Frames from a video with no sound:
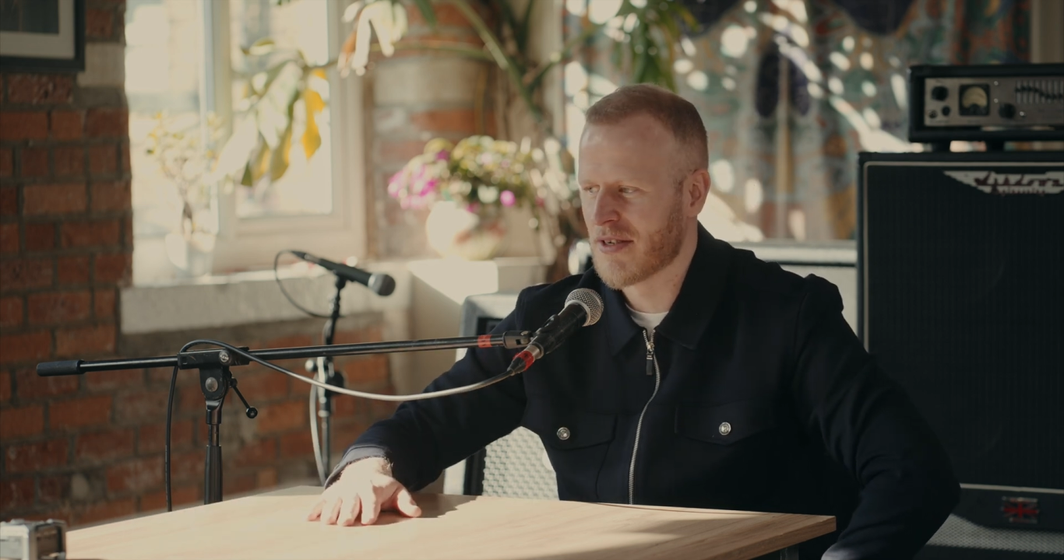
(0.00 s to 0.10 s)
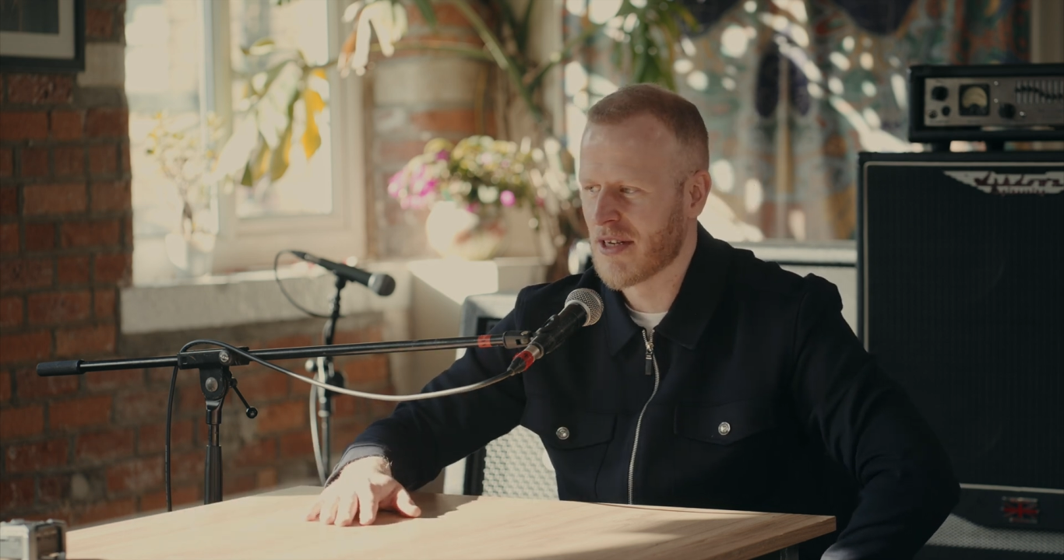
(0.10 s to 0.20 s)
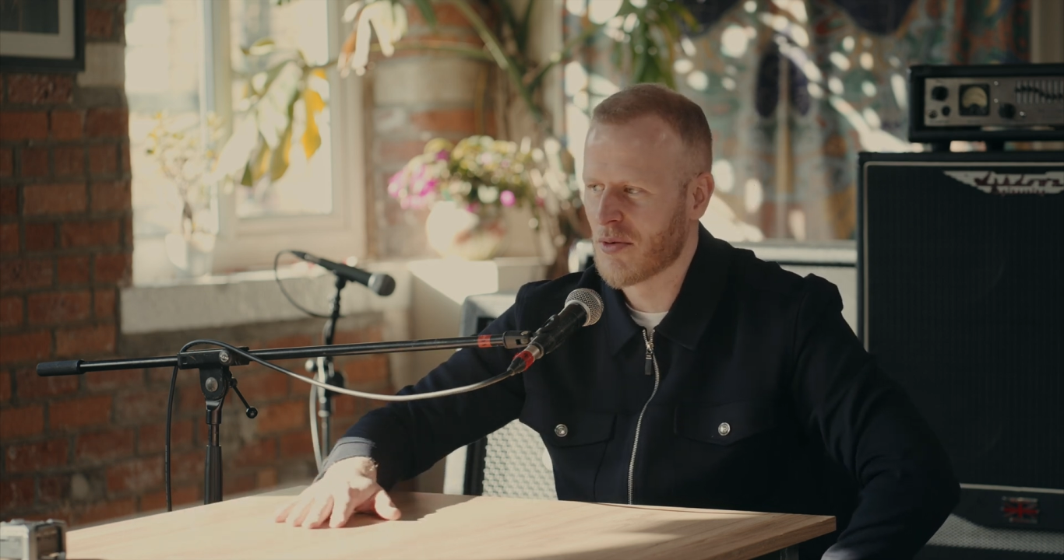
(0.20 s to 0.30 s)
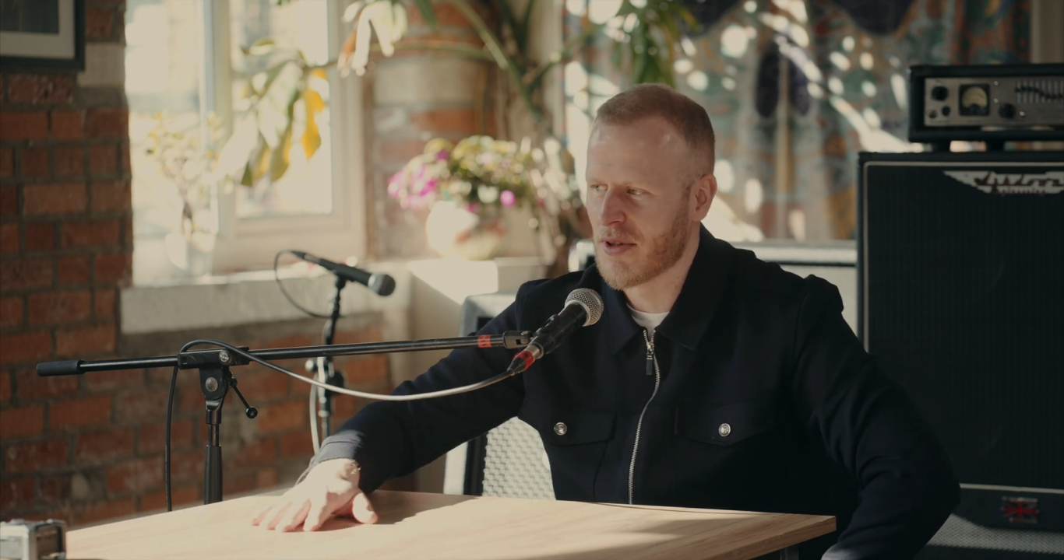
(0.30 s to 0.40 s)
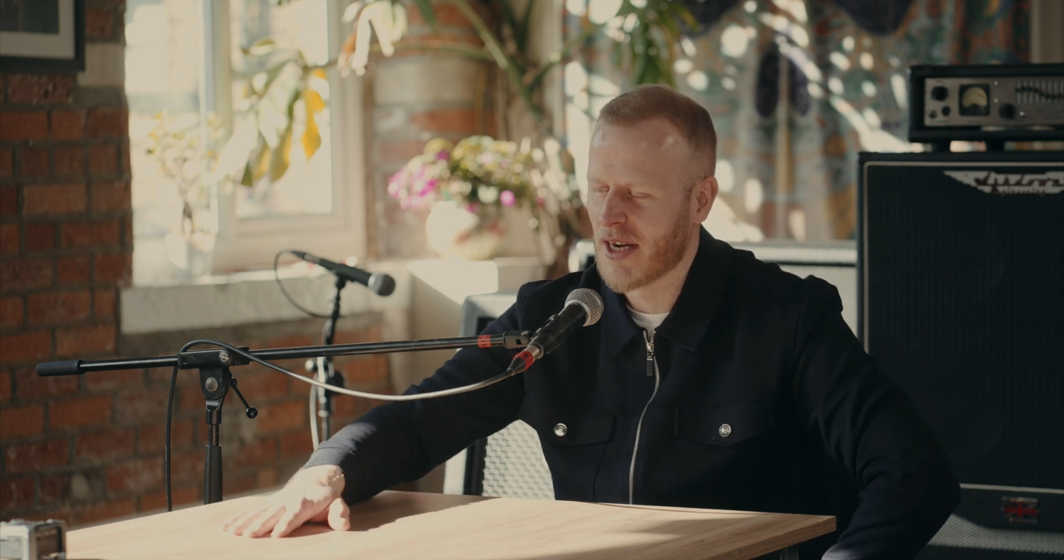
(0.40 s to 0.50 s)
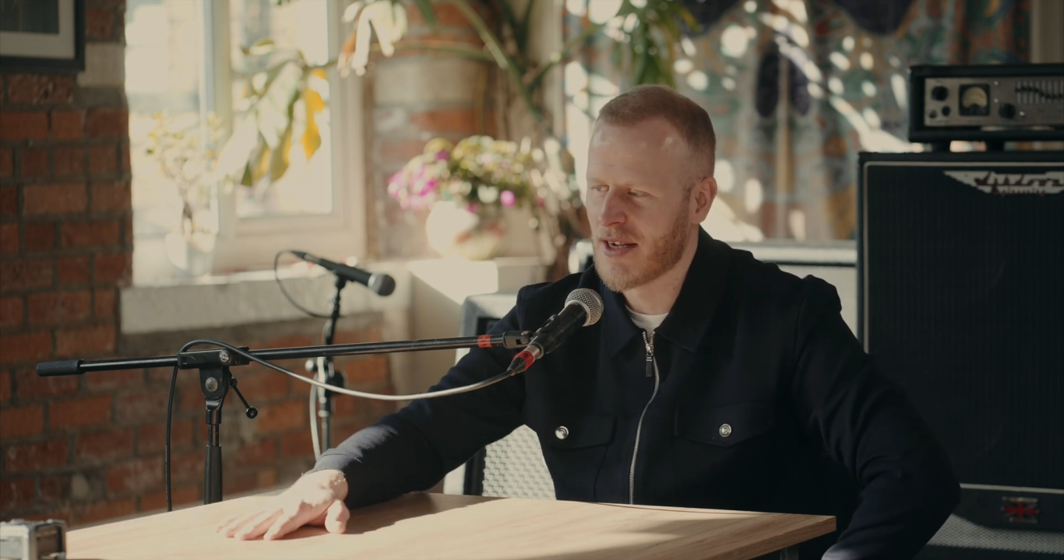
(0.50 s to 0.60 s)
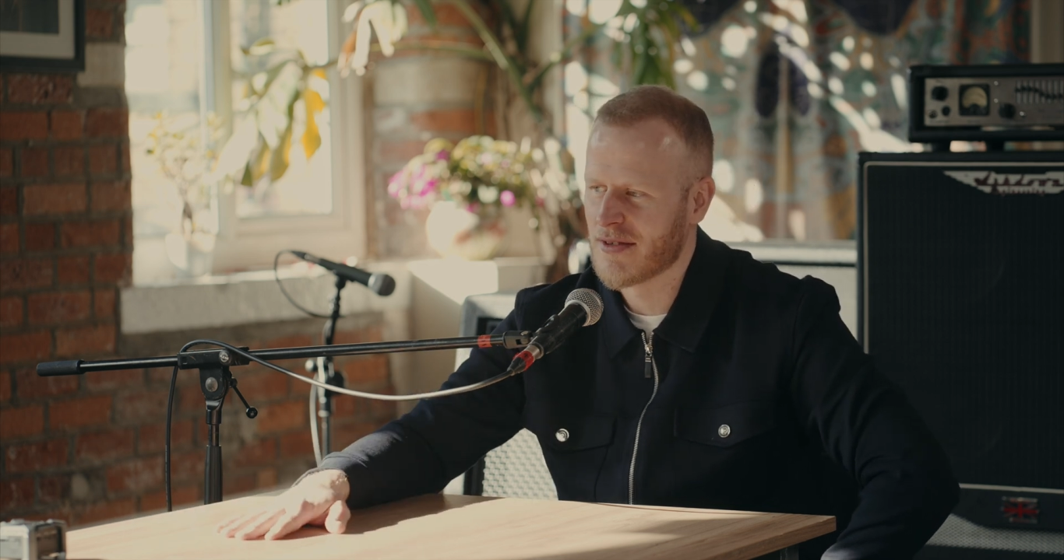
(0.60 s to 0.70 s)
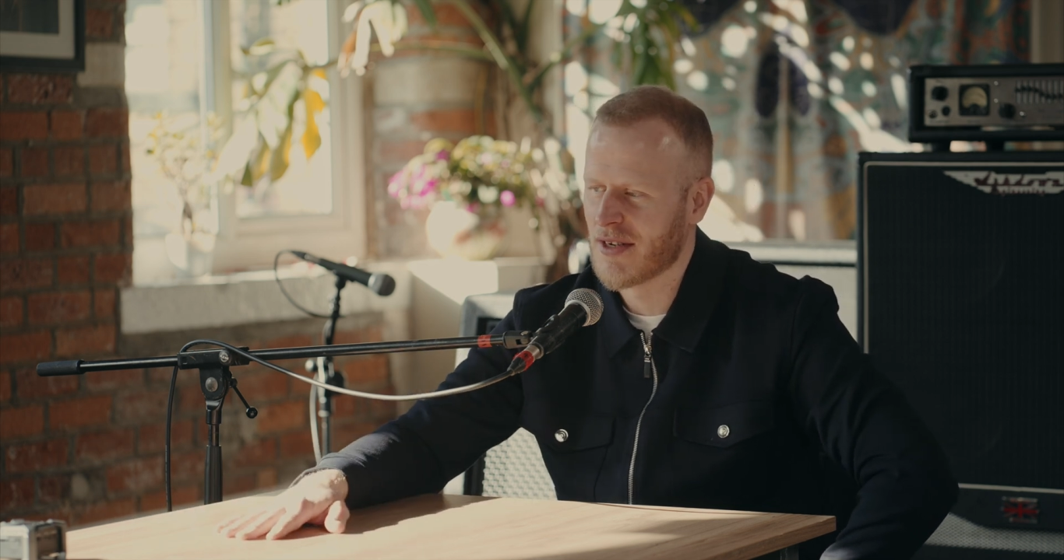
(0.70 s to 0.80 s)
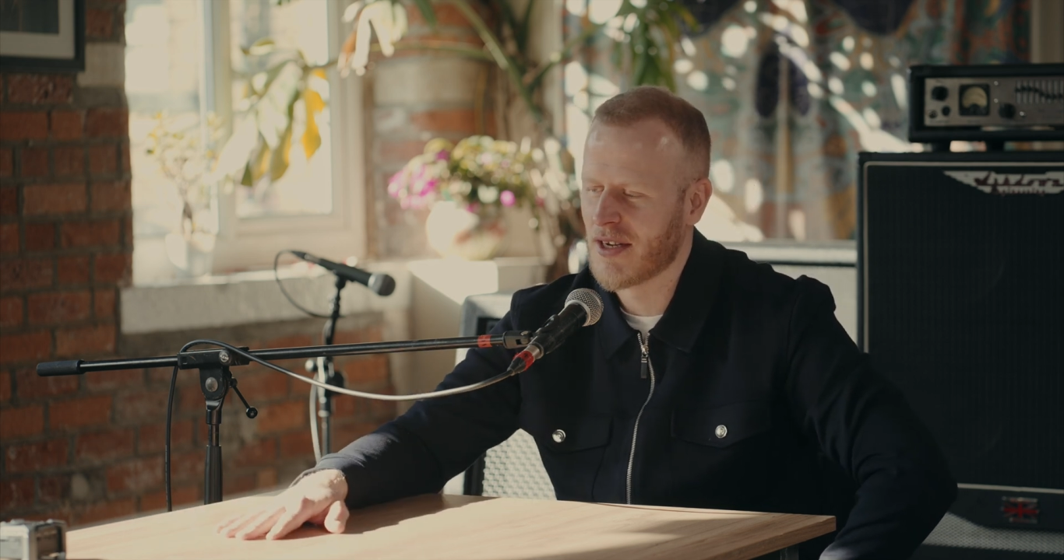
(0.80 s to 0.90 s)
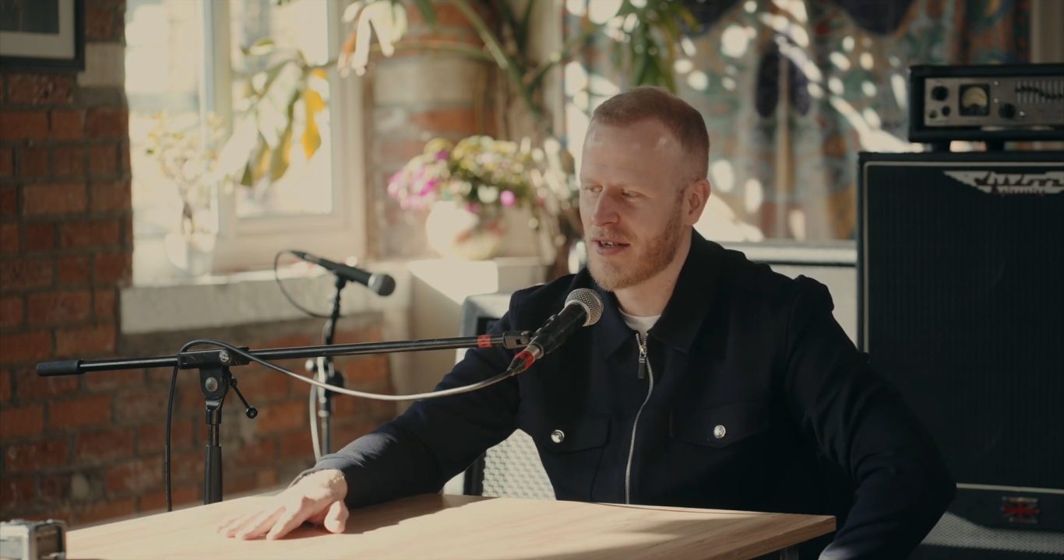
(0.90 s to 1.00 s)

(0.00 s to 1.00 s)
deal with that, isn't it?